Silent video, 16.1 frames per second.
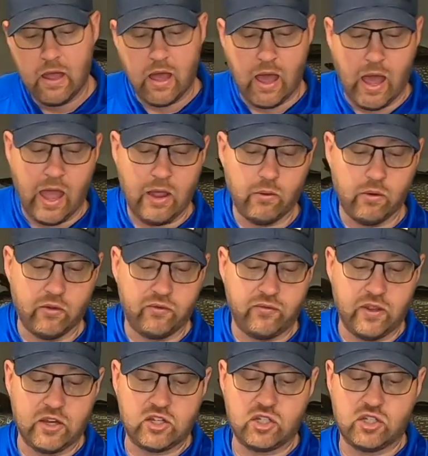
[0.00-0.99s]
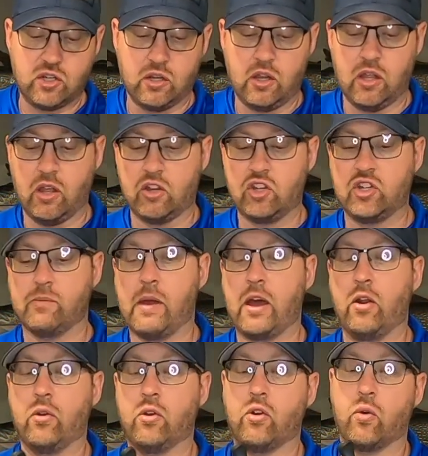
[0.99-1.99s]
I will fish a
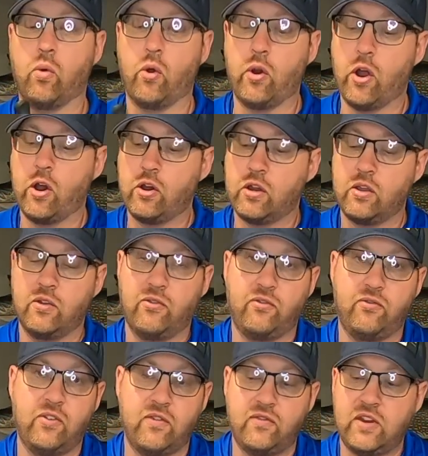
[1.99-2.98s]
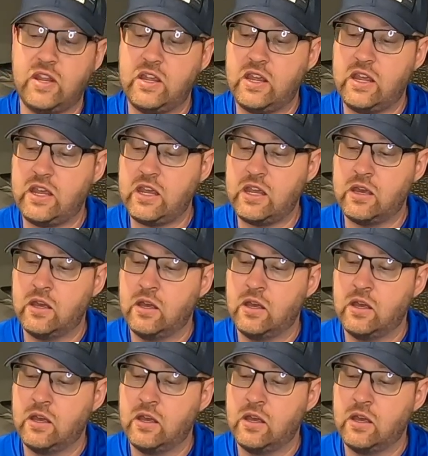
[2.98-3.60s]
Shimano Chronarch 50E,